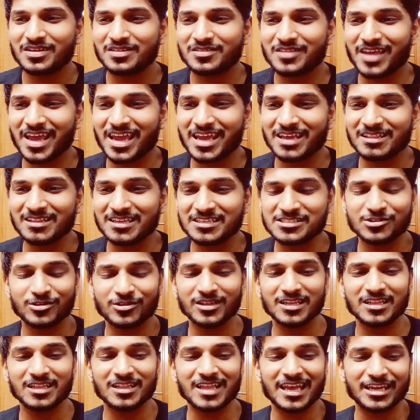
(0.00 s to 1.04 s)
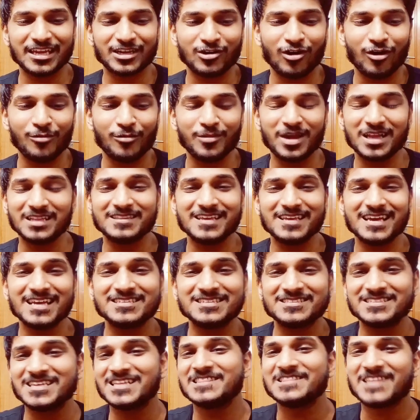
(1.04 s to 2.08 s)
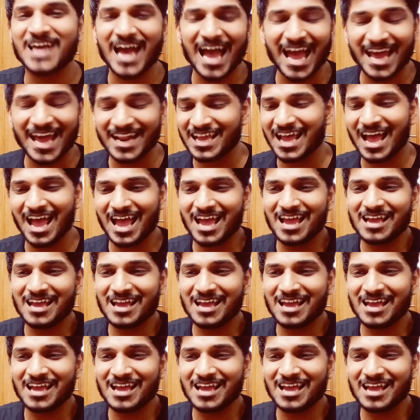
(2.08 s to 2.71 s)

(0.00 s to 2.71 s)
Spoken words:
they literally like comment this and that.